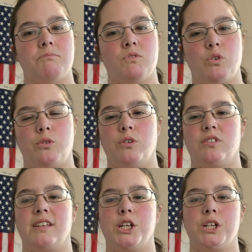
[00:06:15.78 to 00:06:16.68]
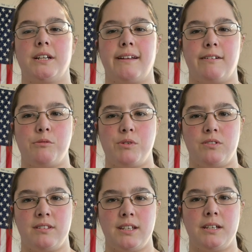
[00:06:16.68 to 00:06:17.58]
So of course they shut down the
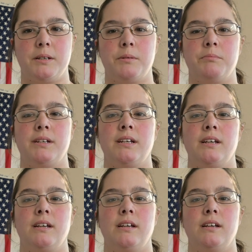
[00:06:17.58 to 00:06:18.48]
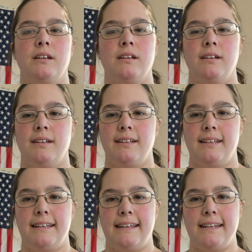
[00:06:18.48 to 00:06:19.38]
museum.
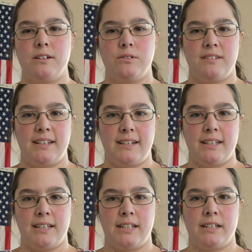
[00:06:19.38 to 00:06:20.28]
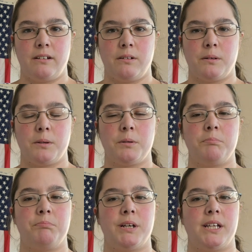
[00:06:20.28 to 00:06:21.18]
He knows he didn't kill
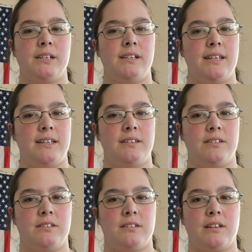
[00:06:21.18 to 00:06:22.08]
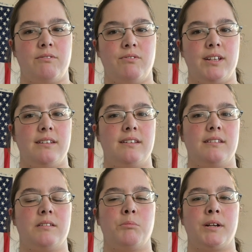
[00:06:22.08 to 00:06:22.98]
her, but he's convinced that
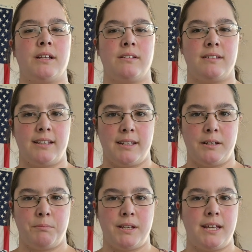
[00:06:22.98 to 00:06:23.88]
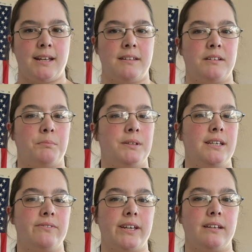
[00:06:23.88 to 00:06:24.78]
someone else did, but he ends up
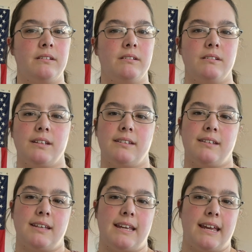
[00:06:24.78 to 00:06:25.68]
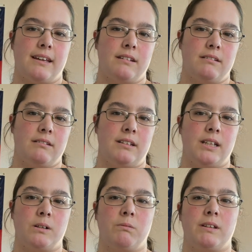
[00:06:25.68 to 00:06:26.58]
leaving because he can't
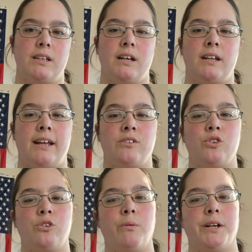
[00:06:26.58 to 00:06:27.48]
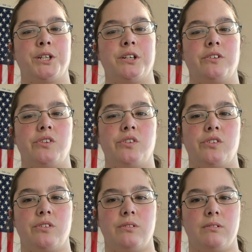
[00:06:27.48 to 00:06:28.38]
deal with the unanswered questions